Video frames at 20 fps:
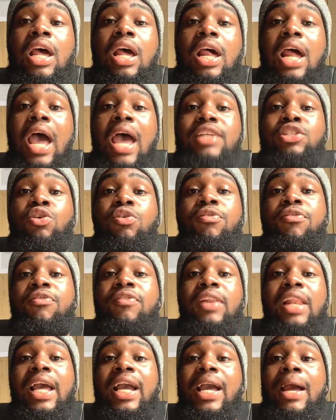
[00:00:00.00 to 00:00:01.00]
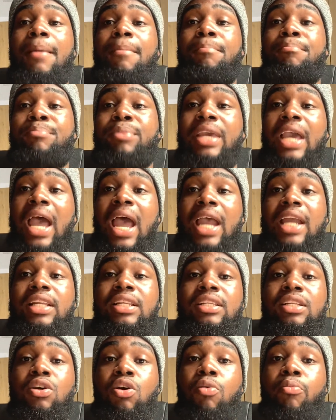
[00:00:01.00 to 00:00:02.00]
I just feel like I'm
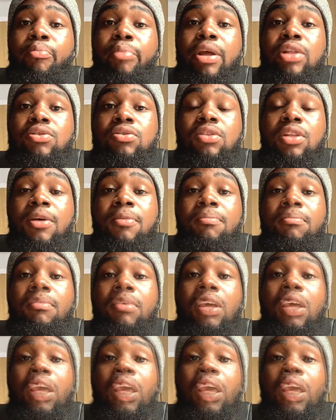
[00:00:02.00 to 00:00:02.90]
behind compared to them.